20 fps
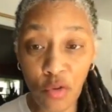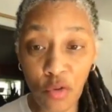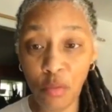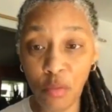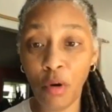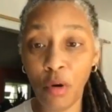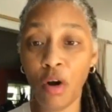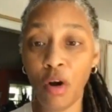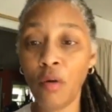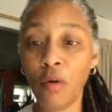
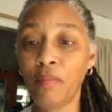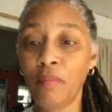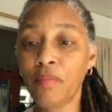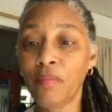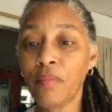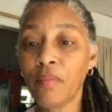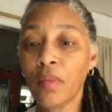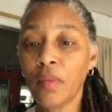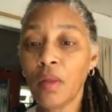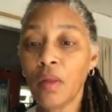tomorrow.
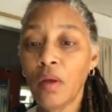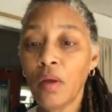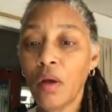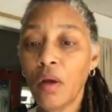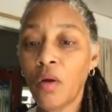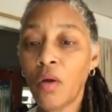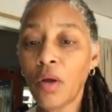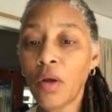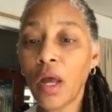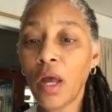
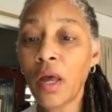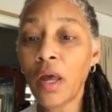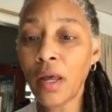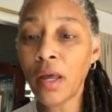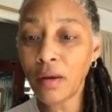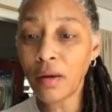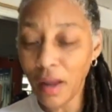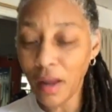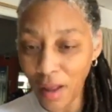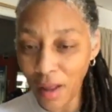Okay,
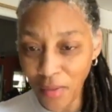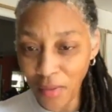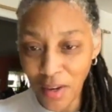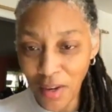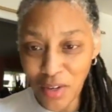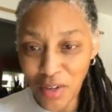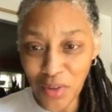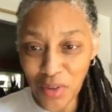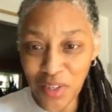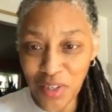and they
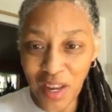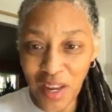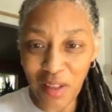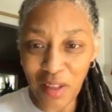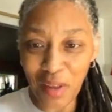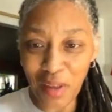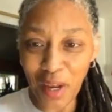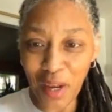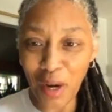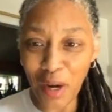do say
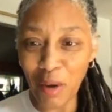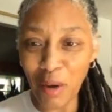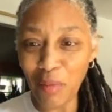that